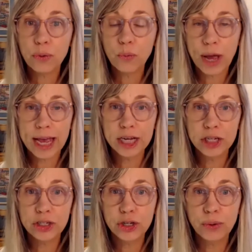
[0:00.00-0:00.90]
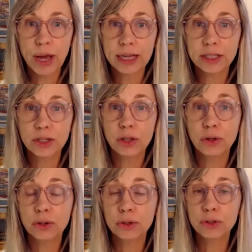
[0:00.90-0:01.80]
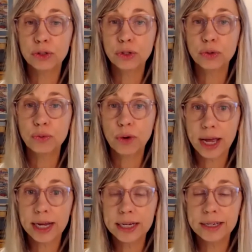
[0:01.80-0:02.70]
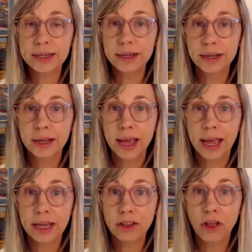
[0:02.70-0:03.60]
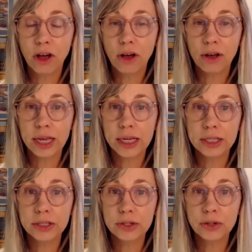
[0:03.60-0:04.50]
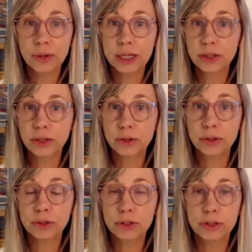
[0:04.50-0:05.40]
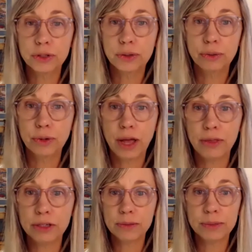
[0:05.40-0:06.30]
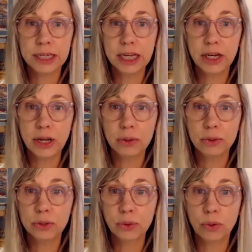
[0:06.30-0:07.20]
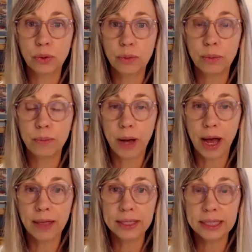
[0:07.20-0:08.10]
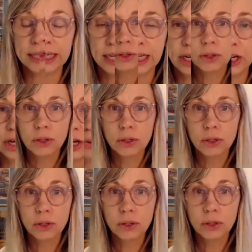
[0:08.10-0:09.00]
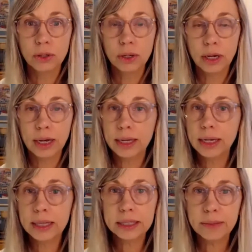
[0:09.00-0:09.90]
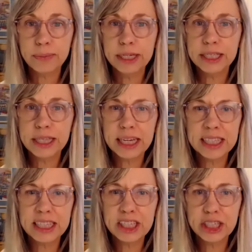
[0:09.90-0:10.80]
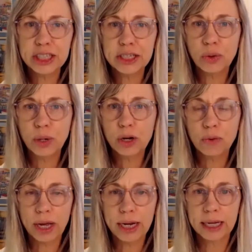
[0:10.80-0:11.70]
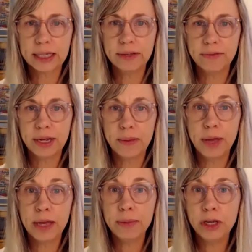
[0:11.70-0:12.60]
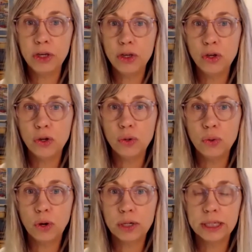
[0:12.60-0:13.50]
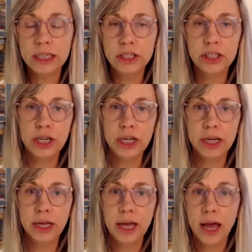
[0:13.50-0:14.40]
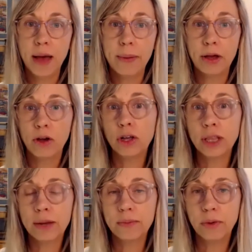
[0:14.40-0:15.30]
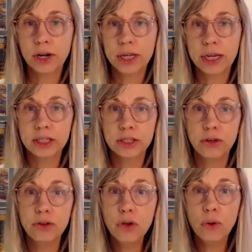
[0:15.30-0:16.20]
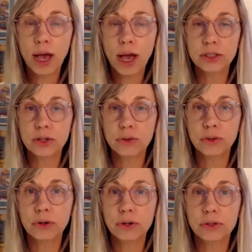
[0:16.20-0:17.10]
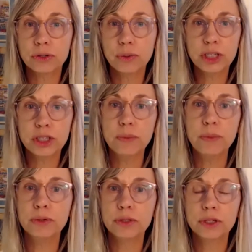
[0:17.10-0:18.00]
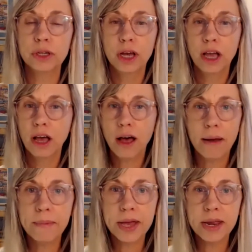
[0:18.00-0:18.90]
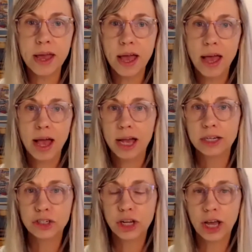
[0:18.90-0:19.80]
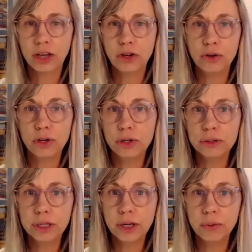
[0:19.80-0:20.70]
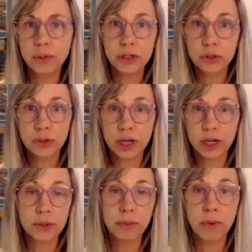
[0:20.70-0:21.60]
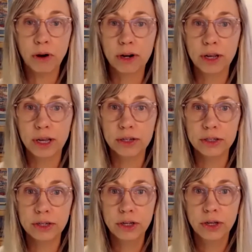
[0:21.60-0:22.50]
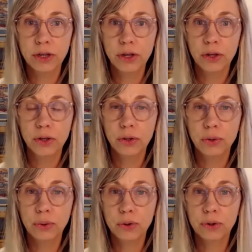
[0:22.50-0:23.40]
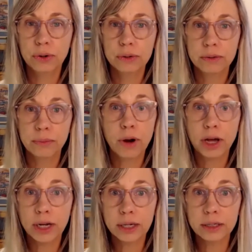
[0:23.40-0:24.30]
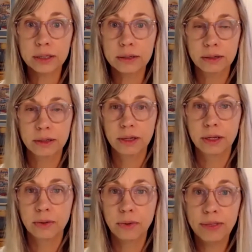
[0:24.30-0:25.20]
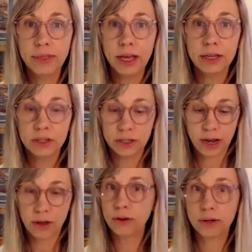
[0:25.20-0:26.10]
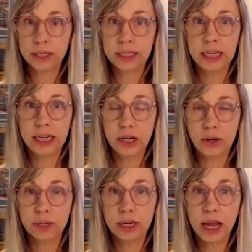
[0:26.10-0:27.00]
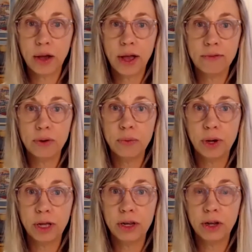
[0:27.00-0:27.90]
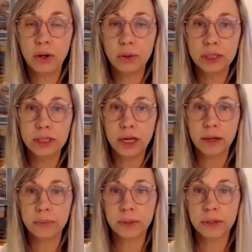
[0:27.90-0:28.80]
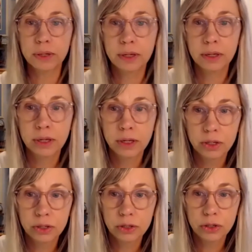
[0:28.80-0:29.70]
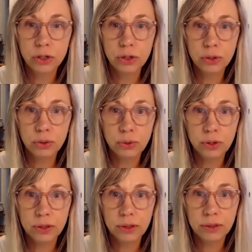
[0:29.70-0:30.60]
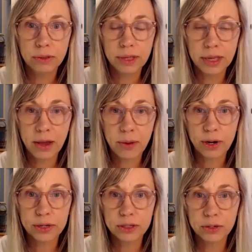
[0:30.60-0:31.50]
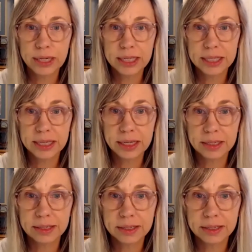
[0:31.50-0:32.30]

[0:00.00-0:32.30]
way to ask learners to write analog is to ask learners to gather sticky notes or buy the sticky notes. And this can be like just a quick write activity. Maybe you are teaching about online marketing. So you ask your learners, what's the most common hashtag you're using when you're trying to market your product? Write that down on a sticky note, and now everyone hold it up to the camera so we can see it.